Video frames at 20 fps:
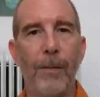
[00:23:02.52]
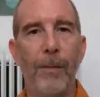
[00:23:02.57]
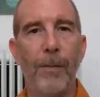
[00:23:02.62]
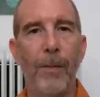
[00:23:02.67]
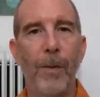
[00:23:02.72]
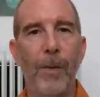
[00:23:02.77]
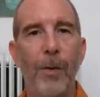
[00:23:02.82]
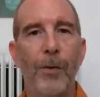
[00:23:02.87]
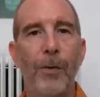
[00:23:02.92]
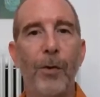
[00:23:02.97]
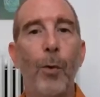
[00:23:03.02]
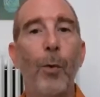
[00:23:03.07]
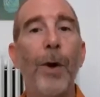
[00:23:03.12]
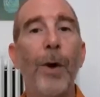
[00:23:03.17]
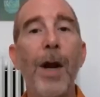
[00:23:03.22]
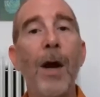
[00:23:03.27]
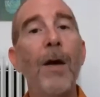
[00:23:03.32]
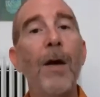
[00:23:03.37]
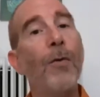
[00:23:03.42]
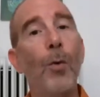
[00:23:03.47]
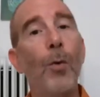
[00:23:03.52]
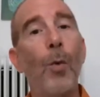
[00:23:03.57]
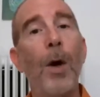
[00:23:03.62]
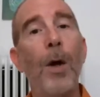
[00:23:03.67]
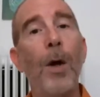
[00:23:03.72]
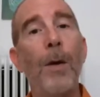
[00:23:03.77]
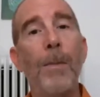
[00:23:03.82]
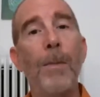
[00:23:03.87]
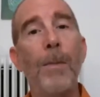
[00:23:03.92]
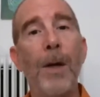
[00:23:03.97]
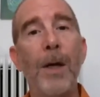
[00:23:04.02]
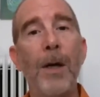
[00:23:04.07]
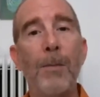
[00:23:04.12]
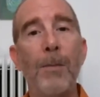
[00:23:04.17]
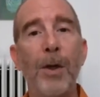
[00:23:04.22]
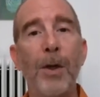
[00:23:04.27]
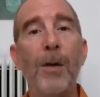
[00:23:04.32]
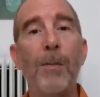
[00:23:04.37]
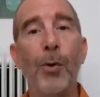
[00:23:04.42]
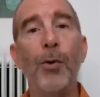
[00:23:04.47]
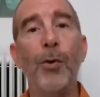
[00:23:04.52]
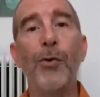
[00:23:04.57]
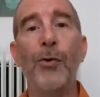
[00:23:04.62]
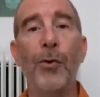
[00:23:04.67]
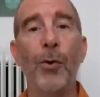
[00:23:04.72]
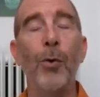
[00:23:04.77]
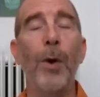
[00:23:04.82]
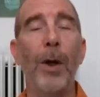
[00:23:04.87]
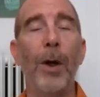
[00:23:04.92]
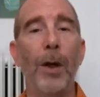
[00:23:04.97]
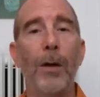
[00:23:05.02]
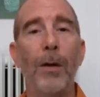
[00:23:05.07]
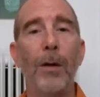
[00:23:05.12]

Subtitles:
So whatever one may be pursuing,